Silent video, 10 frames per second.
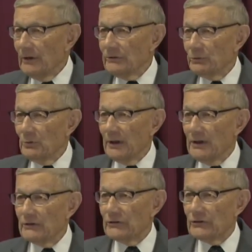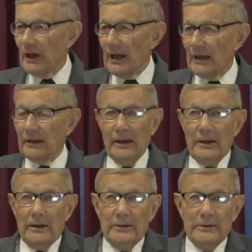is what he's saying.
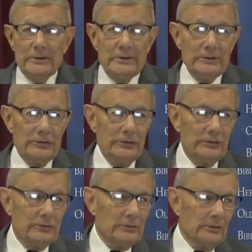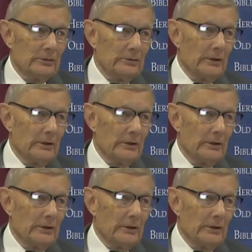this is uh,